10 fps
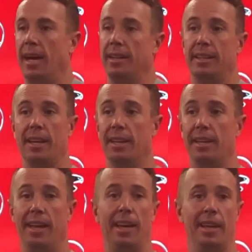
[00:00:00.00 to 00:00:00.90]
at the end of the
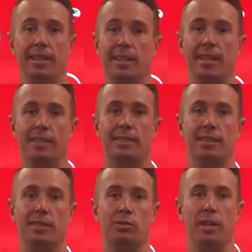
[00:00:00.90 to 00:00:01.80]
day,
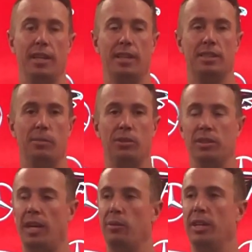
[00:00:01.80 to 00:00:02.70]
it's, it's really as simple
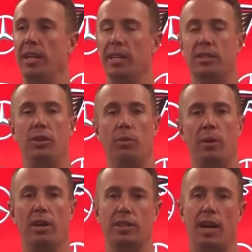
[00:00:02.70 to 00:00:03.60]
as that. We needed to do a
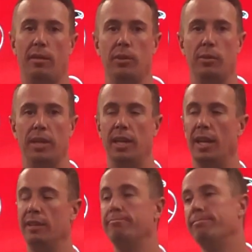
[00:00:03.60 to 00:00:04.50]
better job than we
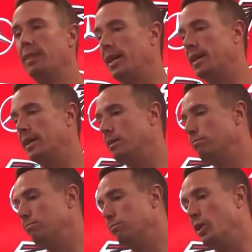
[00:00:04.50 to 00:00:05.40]
did.
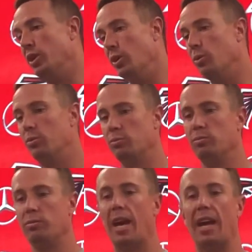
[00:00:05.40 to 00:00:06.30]
Um, we knew
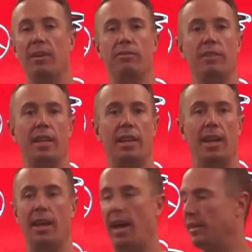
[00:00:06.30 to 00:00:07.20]
kind
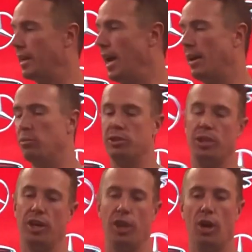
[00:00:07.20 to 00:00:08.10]
of how the game was
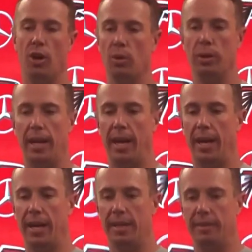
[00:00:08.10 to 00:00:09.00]
going to go.
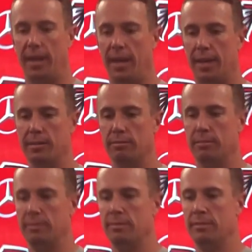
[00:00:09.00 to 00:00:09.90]
And, uh,
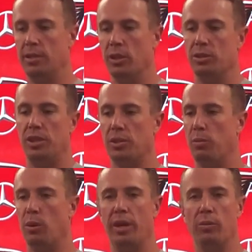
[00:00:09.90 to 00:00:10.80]
you know, it's
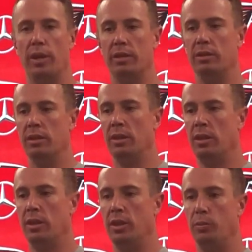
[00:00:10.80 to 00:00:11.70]
disappointing when
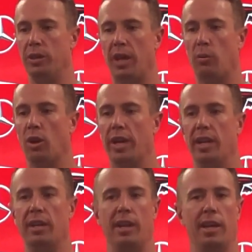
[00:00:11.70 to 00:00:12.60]
you put that work in
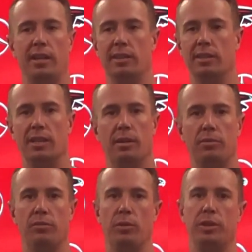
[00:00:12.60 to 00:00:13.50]
and it doesn't come
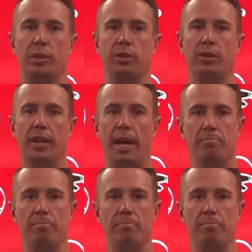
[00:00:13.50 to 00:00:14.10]
to fruition during the